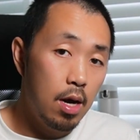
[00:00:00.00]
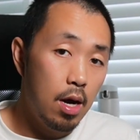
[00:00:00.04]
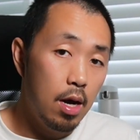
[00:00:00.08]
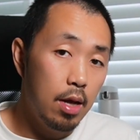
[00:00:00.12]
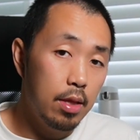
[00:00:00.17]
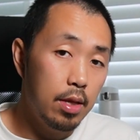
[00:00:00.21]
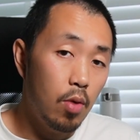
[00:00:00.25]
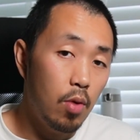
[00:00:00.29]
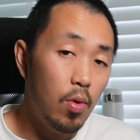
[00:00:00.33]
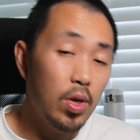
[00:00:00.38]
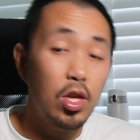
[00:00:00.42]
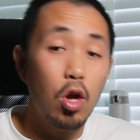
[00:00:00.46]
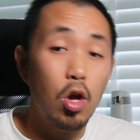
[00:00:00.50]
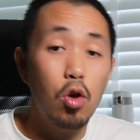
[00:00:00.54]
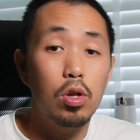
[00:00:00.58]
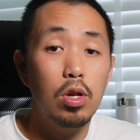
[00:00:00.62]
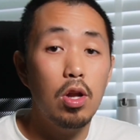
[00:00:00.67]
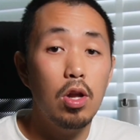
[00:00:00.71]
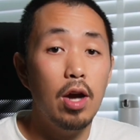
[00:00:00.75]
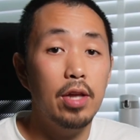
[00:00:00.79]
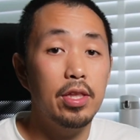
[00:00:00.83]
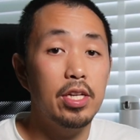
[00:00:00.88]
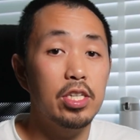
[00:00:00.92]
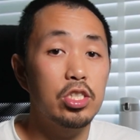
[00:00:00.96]
Now, I don't
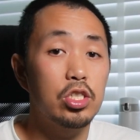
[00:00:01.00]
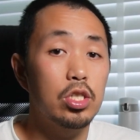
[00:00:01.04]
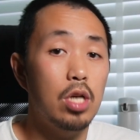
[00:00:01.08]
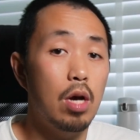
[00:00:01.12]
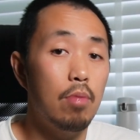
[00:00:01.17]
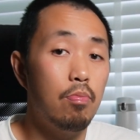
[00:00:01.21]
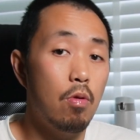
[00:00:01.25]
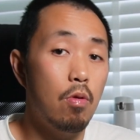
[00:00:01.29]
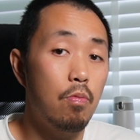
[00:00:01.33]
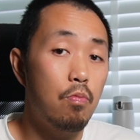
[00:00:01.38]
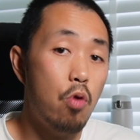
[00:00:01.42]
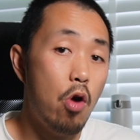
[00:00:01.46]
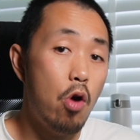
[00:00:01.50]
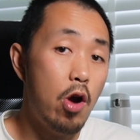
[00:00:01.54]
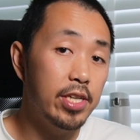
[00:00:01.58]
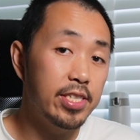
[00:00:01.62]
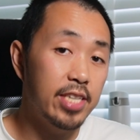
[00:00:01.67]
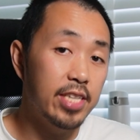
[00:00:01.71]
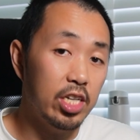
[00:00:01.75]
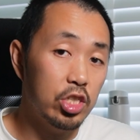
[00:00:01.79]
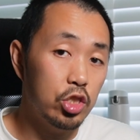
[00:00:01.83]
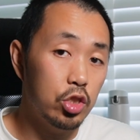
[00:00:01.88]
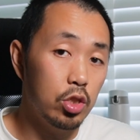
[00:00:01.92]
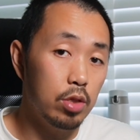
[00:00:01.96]
like this type of
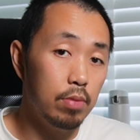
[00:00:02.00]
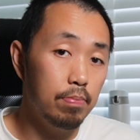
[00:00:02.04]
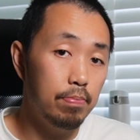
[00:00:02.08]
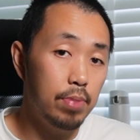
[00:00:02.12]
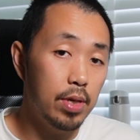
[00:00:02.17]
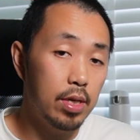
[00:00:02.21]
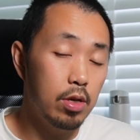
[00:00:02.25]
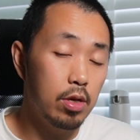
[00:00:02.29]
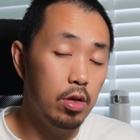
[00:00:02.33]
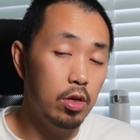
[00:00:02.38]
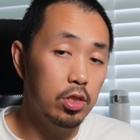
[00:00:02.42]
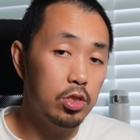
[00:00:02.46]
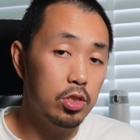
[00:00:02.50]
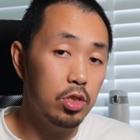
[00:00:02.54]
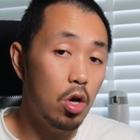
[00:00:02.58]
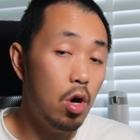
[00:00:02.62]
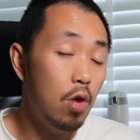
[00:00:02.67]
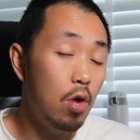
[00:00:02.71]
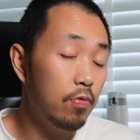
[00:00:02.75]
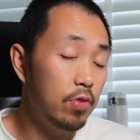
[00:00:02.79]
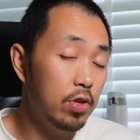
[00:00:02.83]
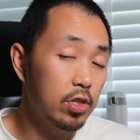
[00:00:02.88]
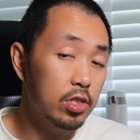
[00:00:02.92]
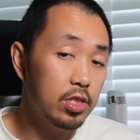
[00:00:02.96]
price action because
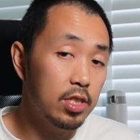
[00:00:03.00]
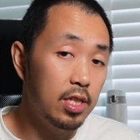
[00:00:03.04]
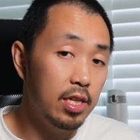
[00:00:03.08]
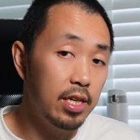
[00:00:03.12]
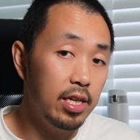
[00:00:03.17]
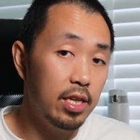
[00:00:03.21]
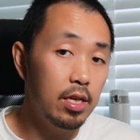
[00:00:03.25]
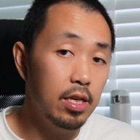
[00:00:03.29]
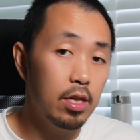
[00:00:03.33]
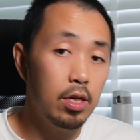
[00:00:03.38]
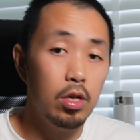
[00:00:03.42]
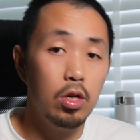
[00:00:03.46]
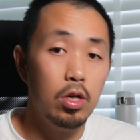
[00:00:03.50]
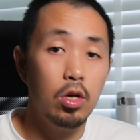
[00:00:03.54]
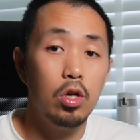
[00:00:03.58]
obviously